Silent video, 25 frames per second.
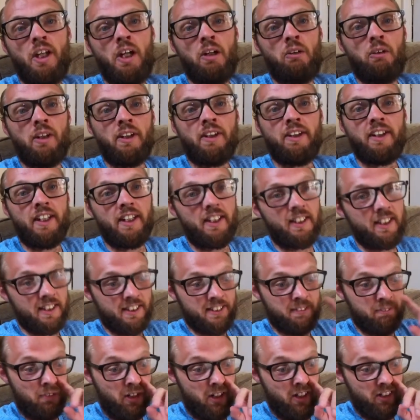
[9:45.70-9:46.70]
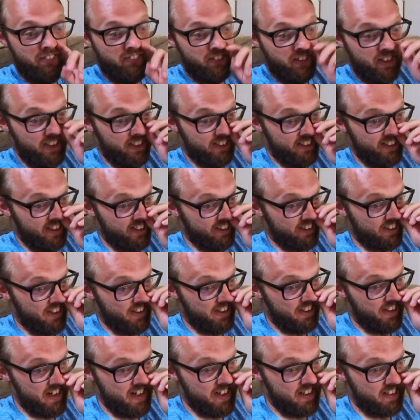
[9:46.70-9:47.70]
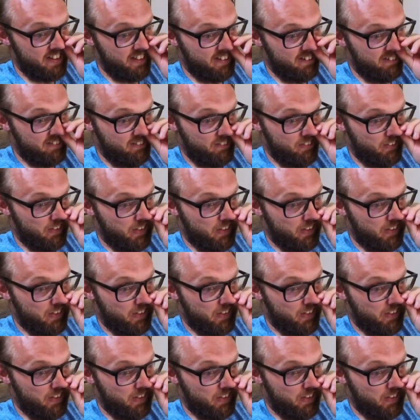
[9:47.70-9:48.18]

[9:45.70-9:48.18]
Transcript: no, I think, is my verdict. I think